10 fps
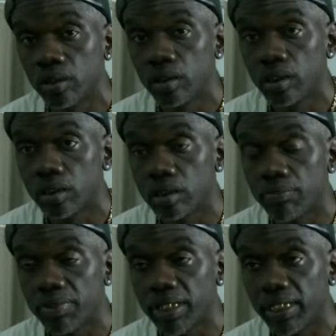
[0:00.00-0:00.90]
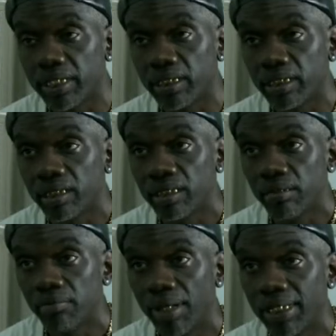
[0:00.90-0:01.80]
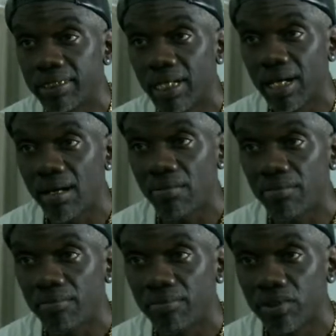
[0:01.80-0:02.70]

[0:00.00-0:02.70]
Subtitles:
Because I'm thinking by the time,